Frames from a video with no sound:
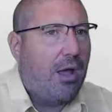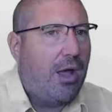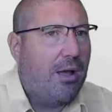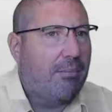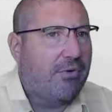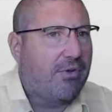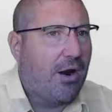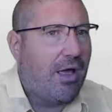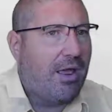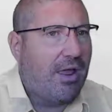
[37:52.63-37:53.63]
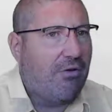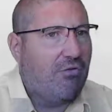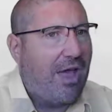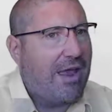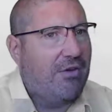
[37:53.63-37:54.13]
So like
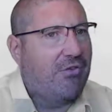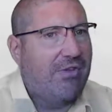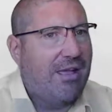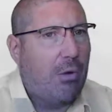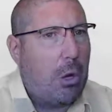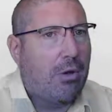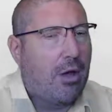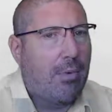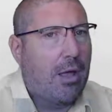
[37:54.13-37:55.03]
in range 0,